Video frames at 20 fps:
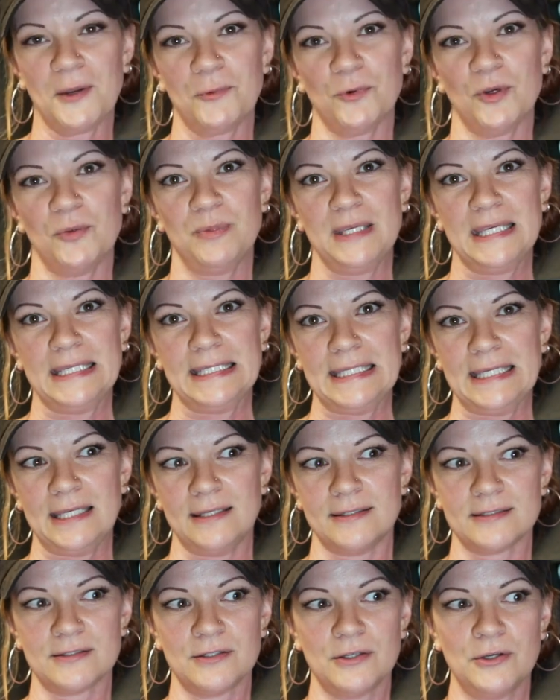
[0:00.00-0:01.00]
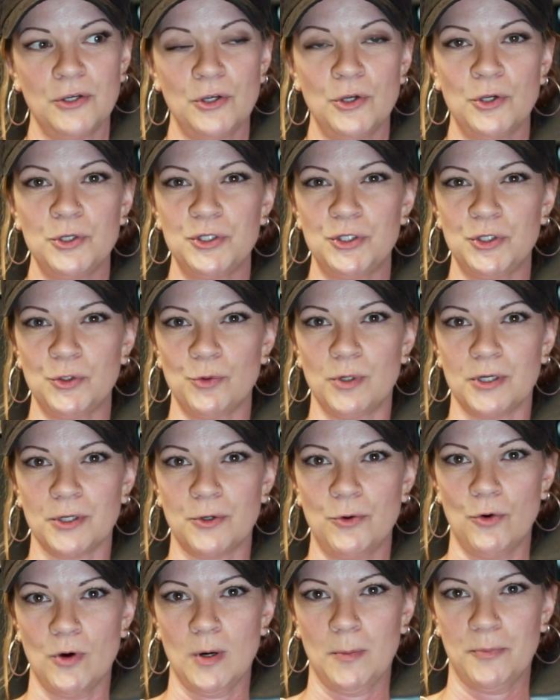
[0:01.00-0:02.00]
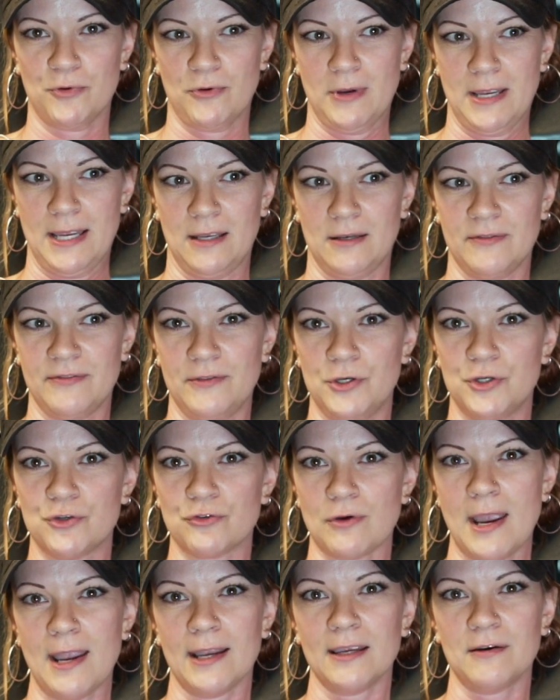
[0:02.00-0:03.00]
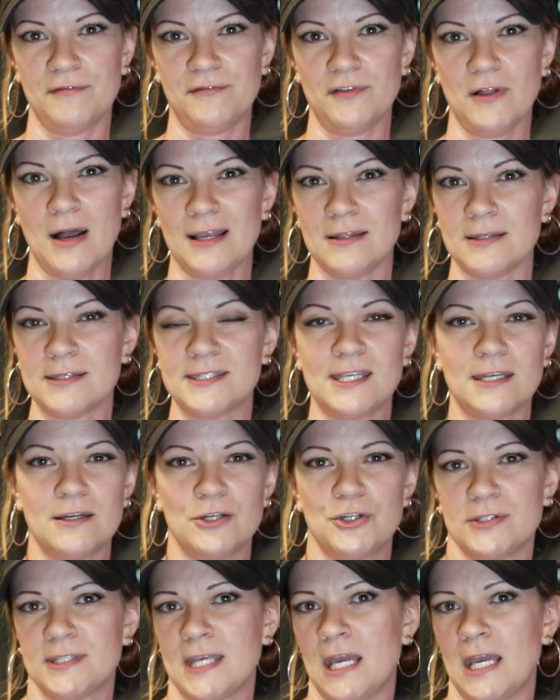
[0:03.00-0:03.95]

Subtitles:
it would be neat to incorporate the dragonfly, instead of just